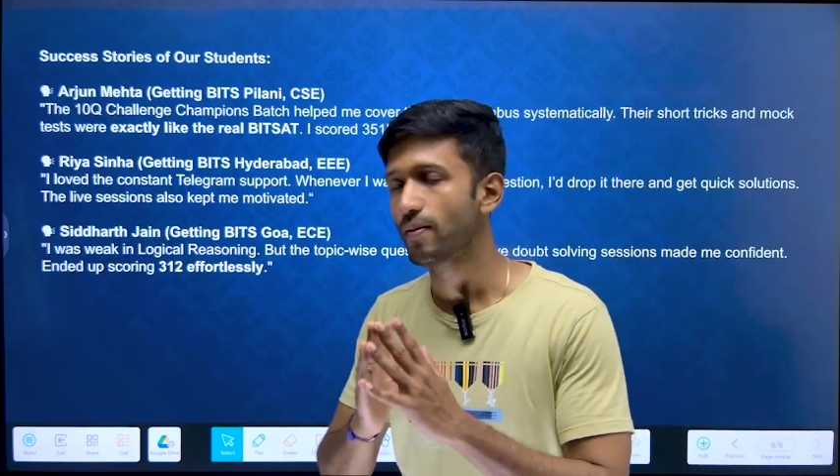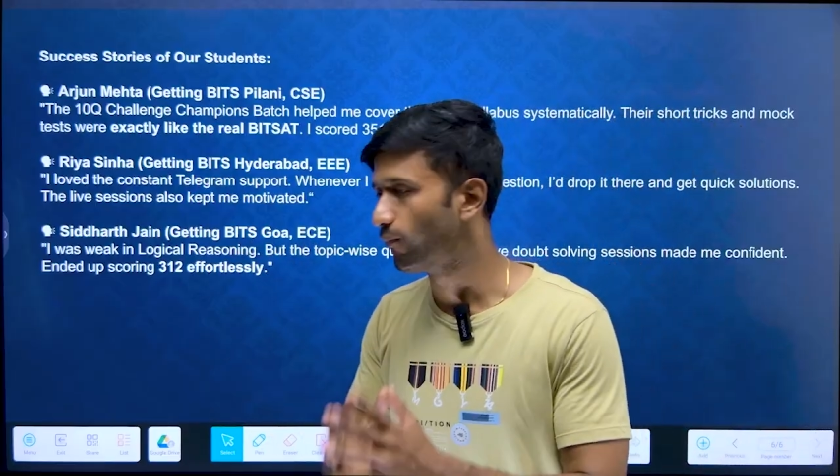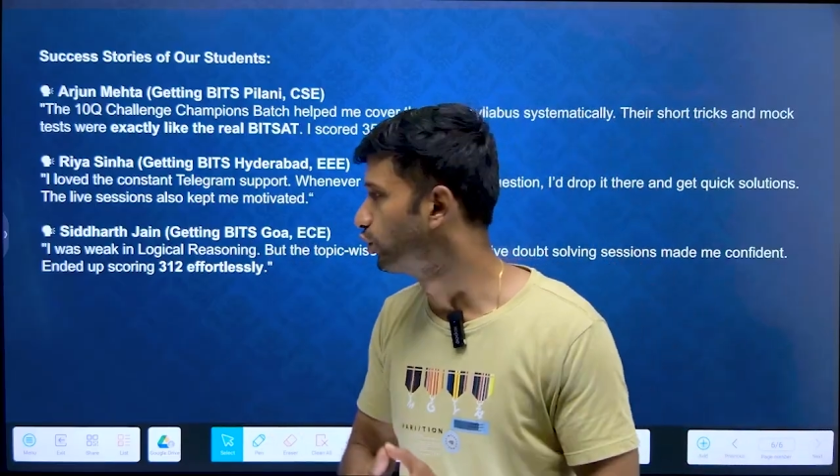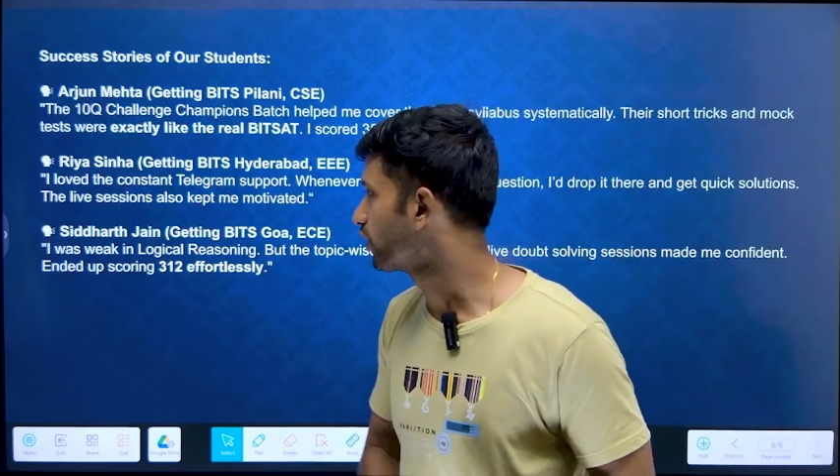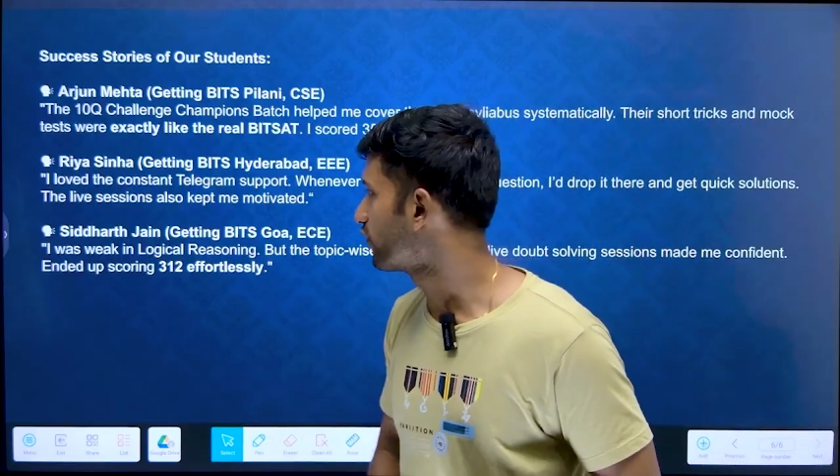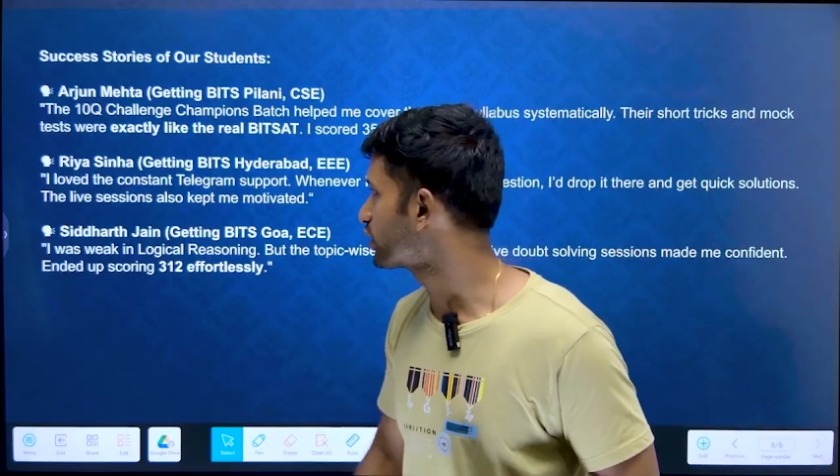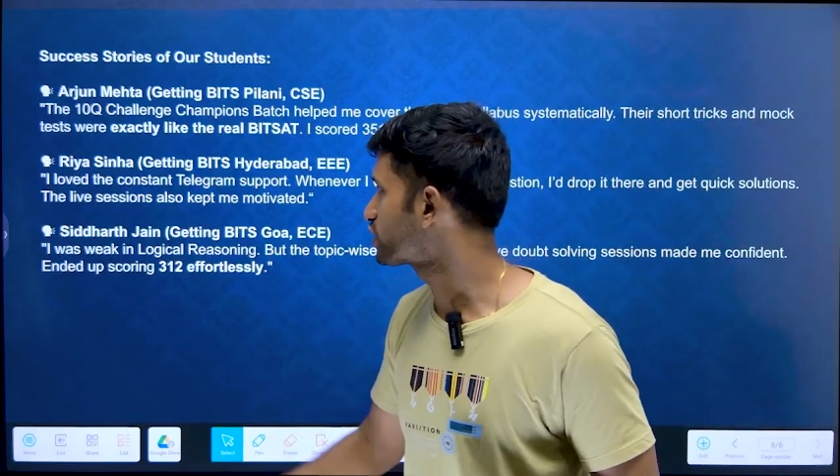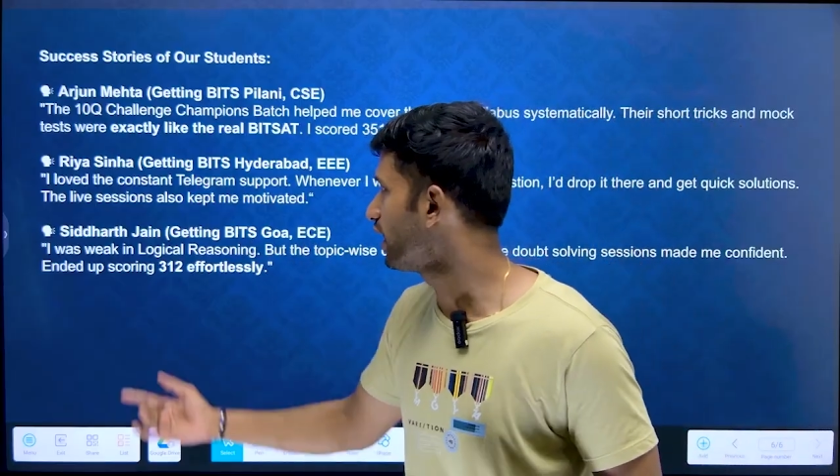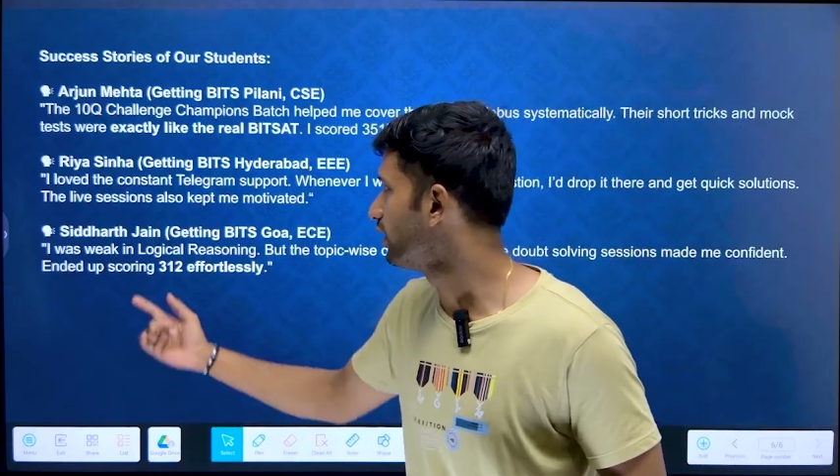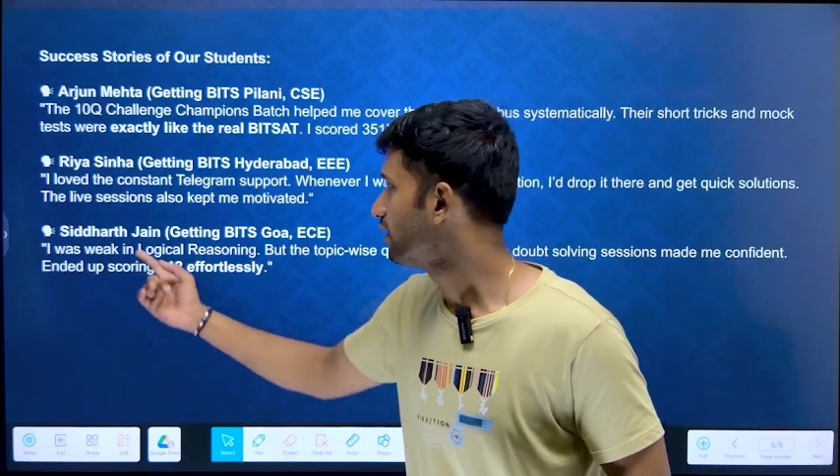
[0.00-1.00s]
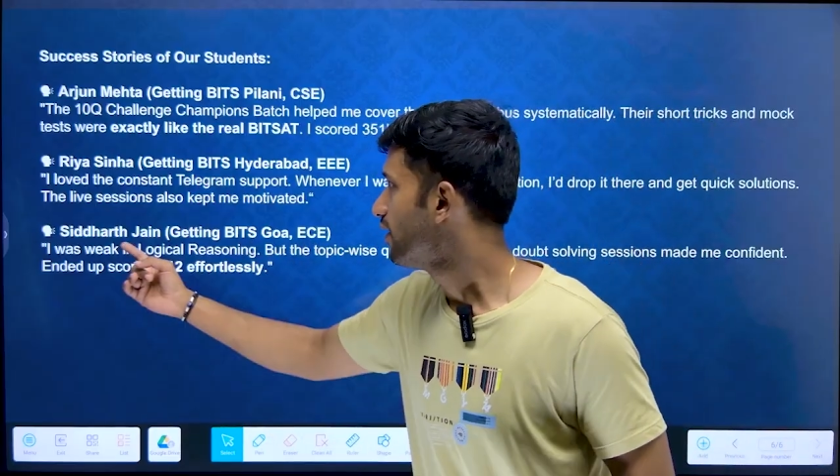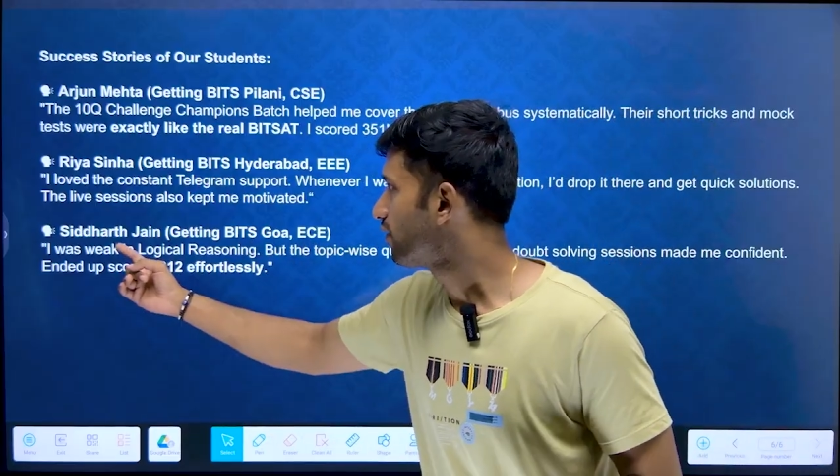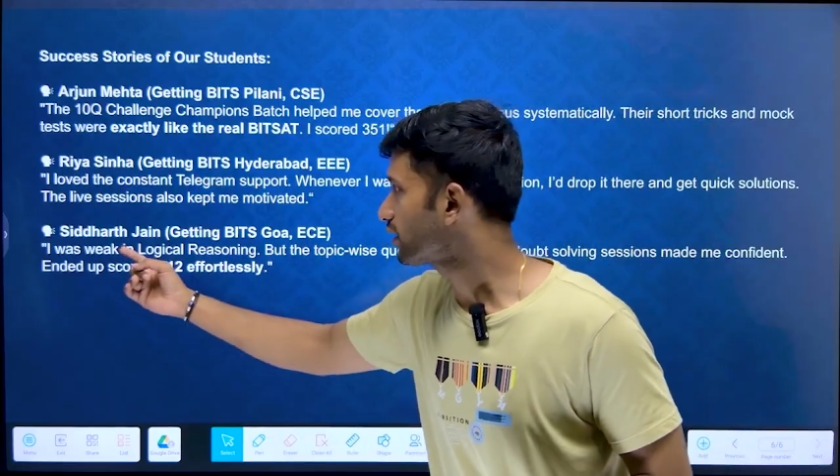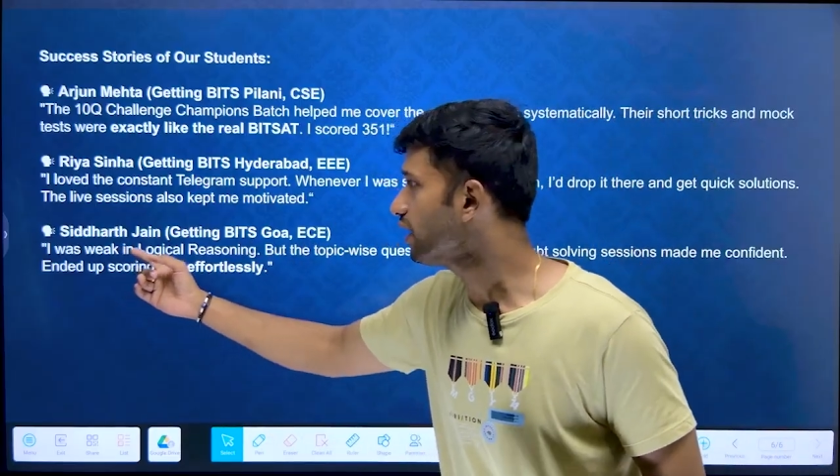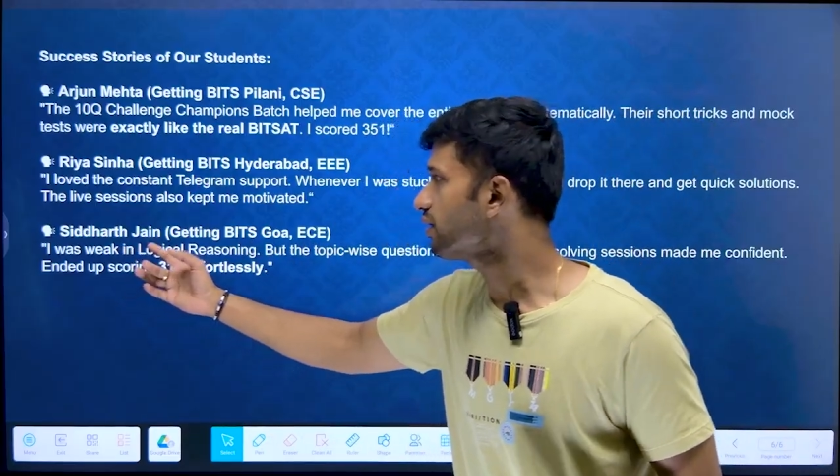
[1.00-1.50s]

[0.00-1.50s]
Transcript: motivational. Further,